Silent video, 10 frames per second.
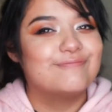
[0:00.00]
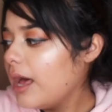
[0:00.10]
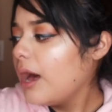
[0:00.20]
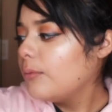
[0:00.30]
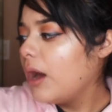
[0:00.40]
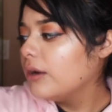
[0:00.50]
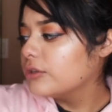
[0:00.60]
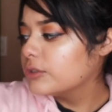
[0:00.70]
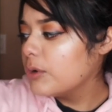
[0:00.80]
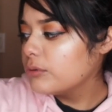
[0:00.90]
I wanna
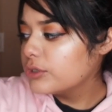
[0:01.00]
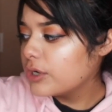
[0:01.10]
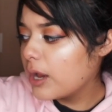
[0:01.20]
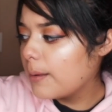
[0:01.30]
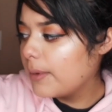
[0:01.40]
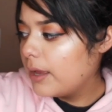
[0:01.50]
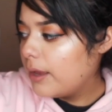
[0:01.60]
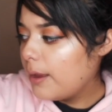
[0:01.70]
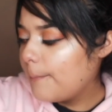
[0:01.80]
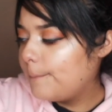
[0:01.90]
smoke some
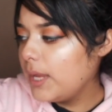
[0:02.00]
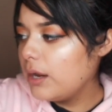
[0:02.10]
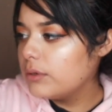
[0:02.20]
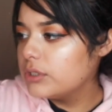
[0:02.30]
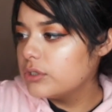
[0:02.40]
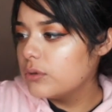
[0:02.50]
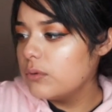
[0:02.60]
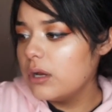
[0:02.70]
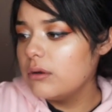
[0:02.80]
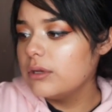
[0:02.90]

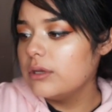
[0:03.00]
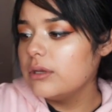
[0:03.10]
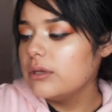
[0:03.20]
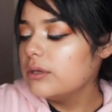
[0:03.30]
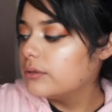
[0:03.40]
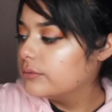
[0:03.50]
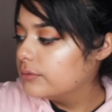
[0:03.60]
marijuana.